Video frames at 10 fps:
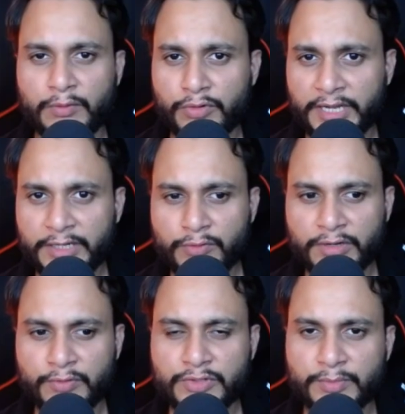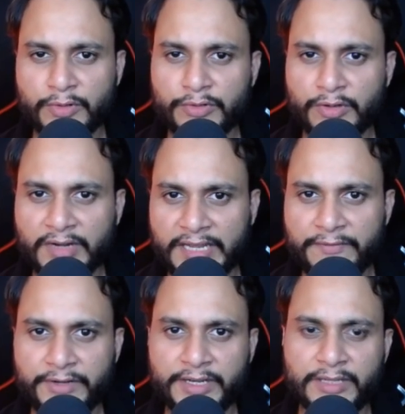I would like to announce about our live
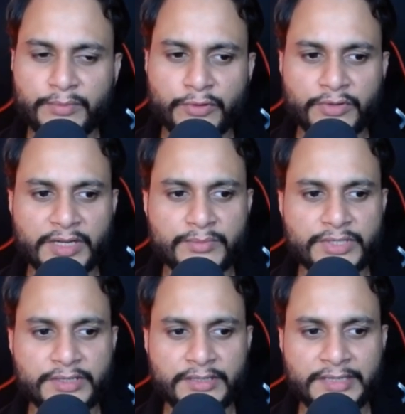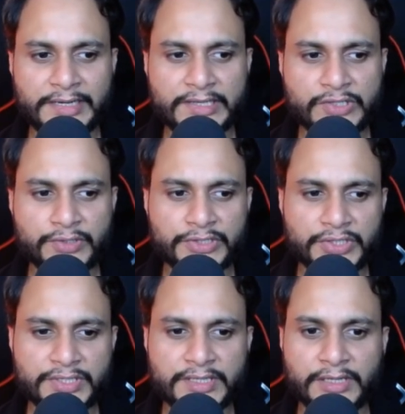training programs, Data Structures
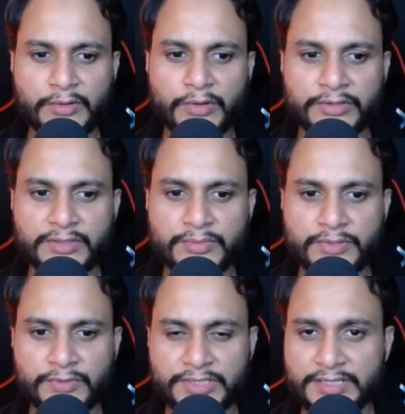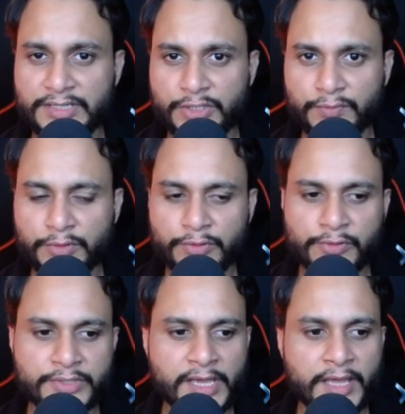and Algorithms, which is Interview DOSE,
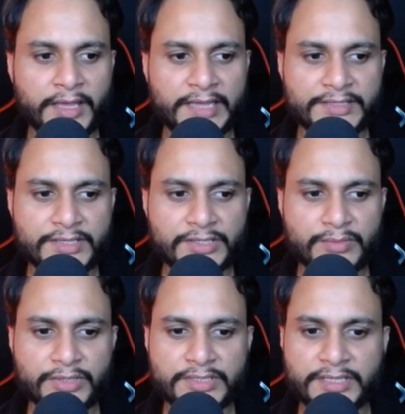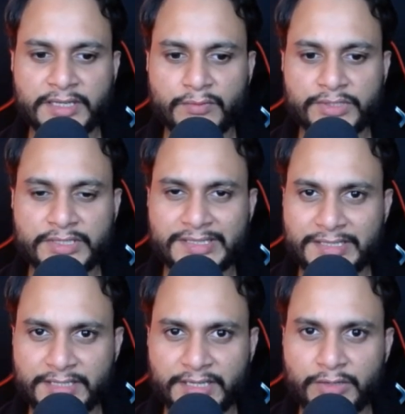and System Design, which is
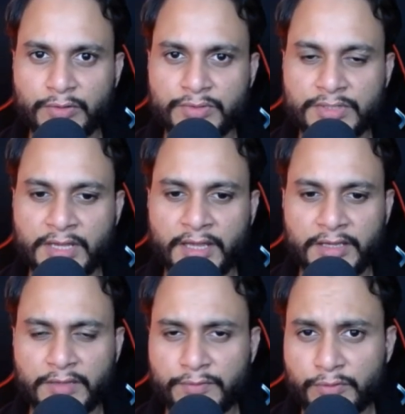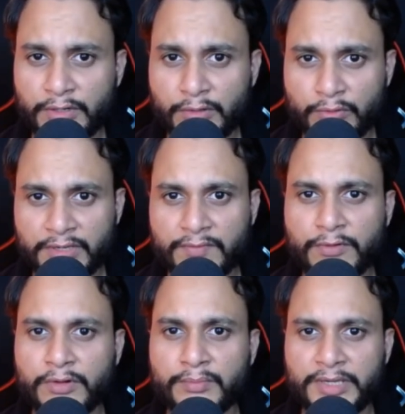Design DOSE. If you are looking for
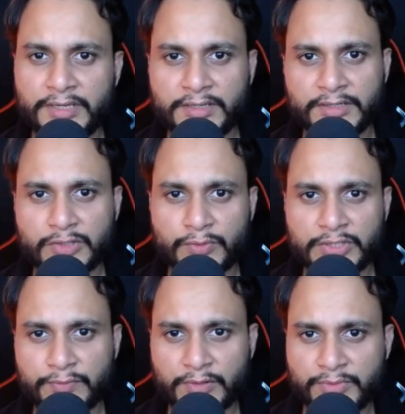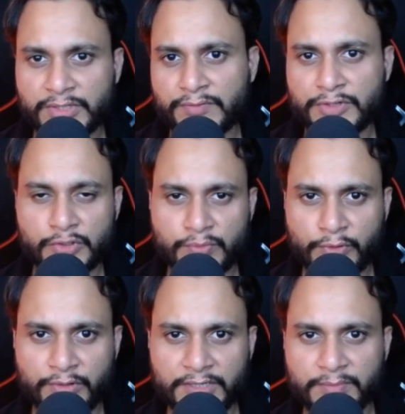making a switch from service to
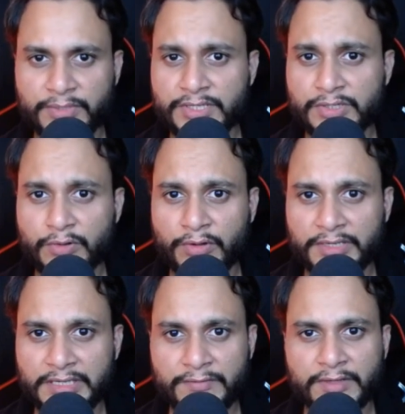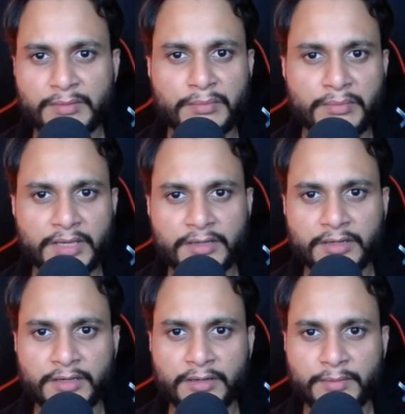product based, or even make
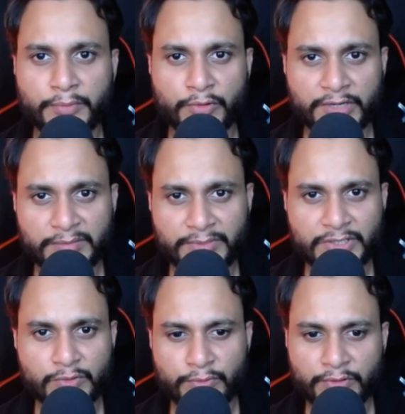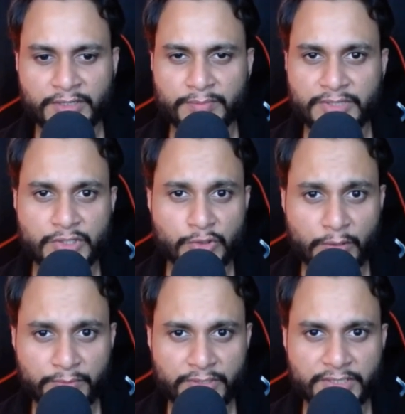a product based to product based top
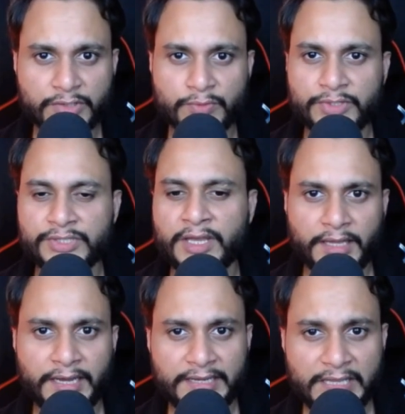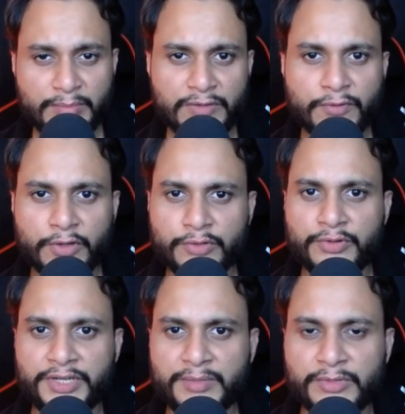tier switch and aiming for your
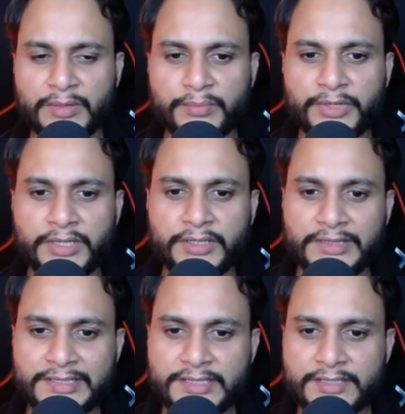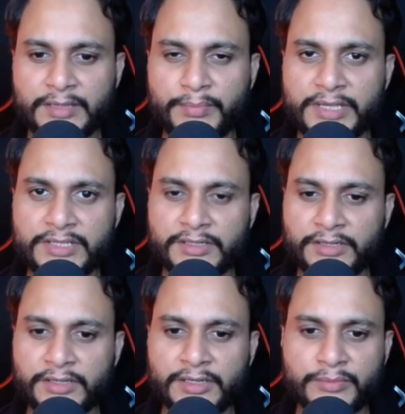dream company, this is the best
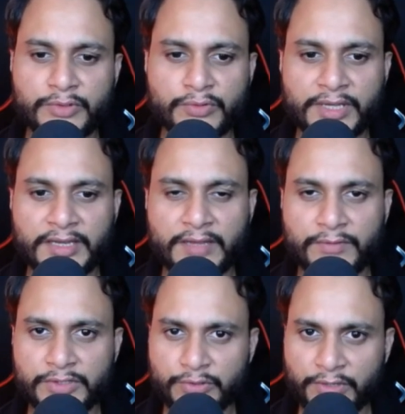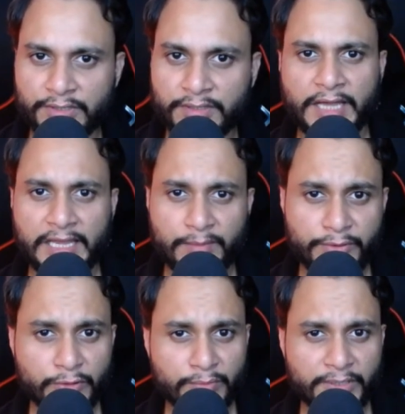curriculum you can ever join. I'll be your
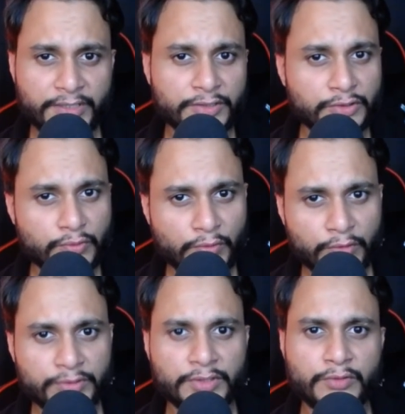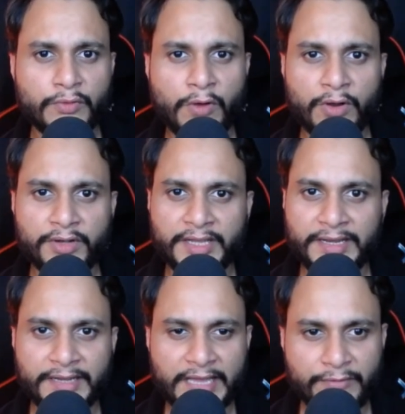mentor throughout the cohort, and
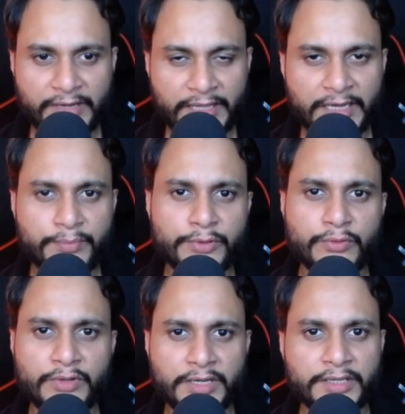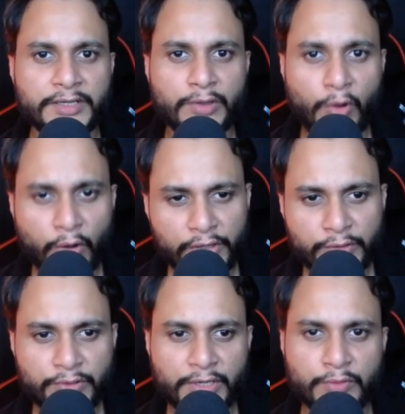I will help you clear all your
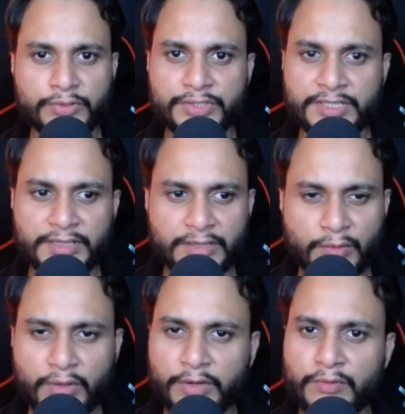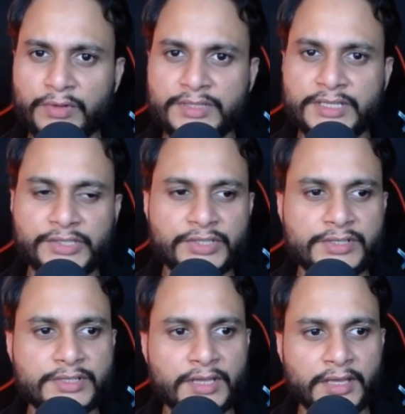doubts in the one-on-one sessions.
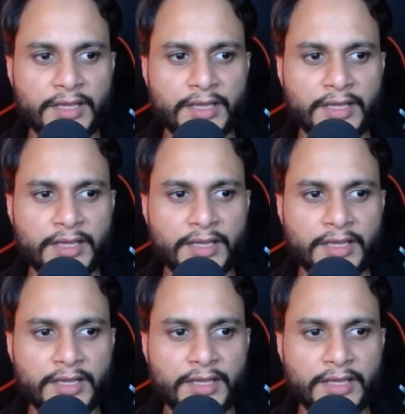